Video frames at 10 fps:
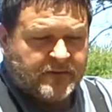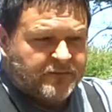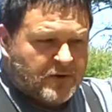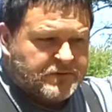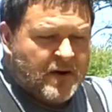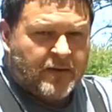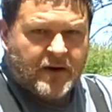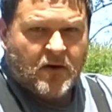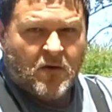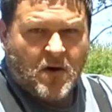First round to
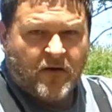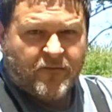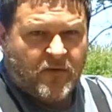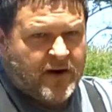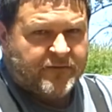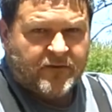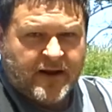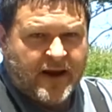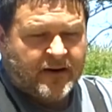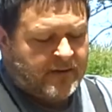go off, one after
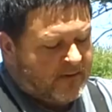that